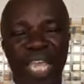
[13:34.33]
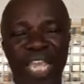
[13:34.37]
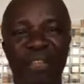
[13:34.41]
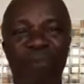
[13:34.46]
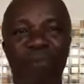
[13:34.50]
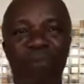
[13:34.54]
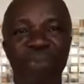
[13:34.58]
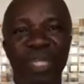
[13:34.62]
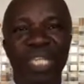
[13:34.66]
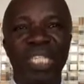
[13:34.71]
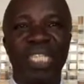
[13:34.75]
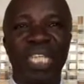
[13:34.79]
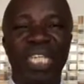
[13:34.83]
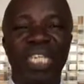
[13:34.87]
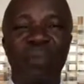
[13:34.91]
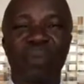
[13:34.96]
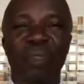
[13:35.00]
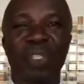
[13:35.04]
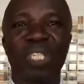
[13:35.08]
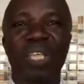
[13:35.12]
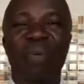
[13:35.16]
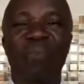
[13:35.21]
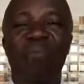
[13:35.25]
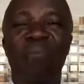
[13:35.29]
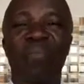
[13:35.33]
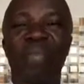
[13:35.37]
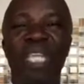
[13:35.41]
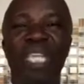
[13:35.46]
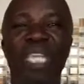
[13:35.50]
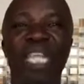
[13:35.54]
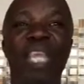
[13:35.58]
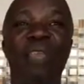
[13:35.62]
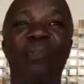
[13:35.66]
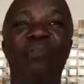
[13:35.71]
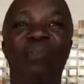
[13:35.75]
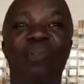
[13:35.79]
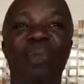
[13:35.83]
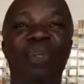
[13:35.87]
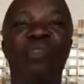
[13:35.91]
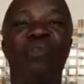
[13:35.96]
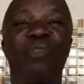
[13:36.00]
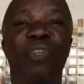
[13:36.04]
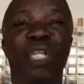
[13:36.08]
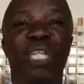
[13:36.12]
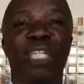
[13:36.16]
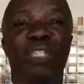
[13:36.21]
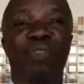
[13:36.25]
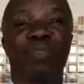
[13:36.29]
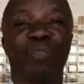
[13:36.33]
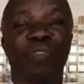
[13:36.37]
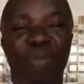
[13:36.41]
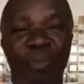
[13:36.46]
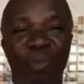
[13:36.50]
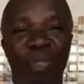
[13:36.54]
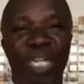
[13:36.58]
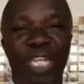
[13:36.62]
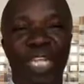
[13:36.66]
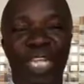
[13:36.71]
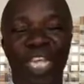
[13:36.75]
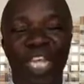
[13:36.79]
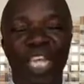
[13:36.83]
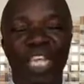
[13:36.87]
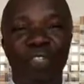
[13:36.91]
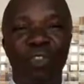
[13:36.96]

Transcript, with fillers: it means that they must have been a privileged family.